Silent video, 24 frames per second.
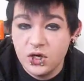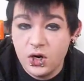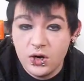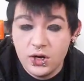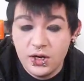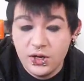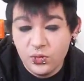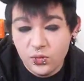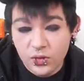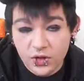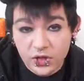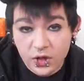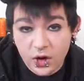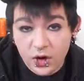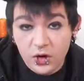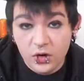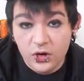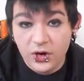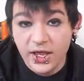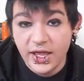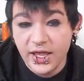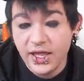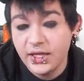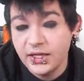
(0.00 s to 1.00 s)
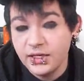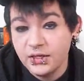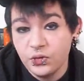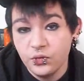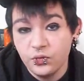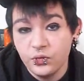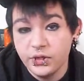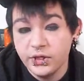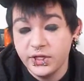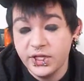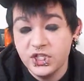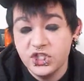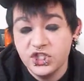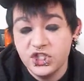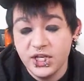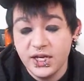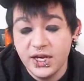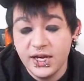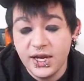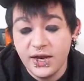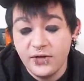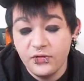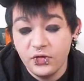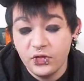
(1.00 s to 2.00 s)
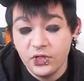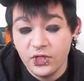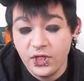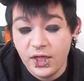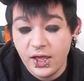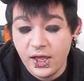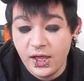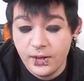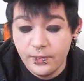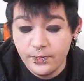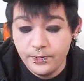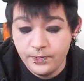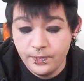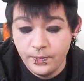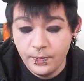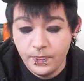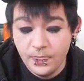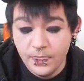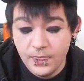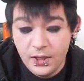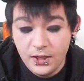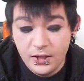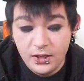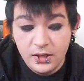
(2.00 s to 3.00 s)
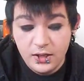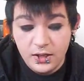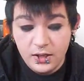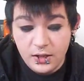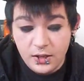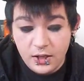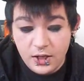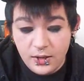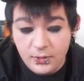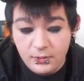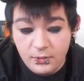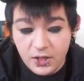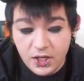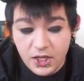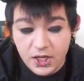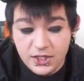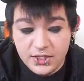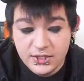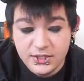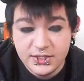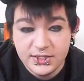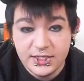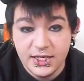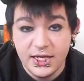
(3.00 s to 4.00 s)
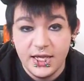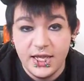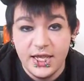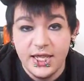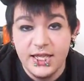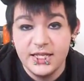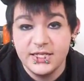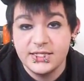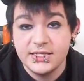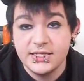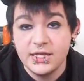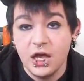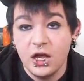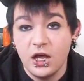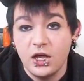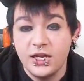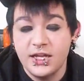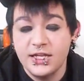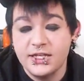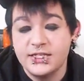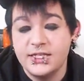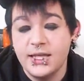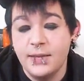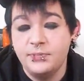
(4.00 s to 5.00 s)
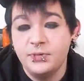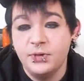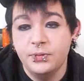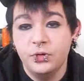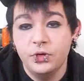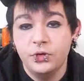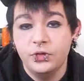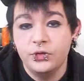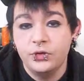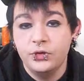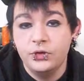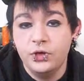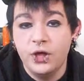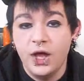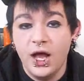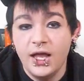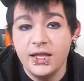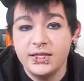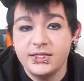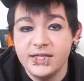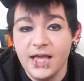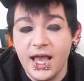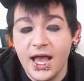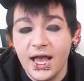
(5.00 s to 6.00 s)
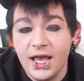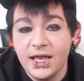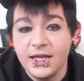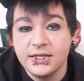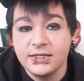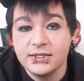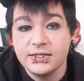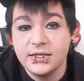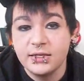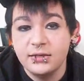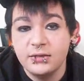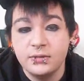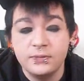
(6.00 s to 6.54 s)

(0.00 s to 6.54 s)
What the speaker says: started with her and religion and everything, because it's unacceptable through God's eyes.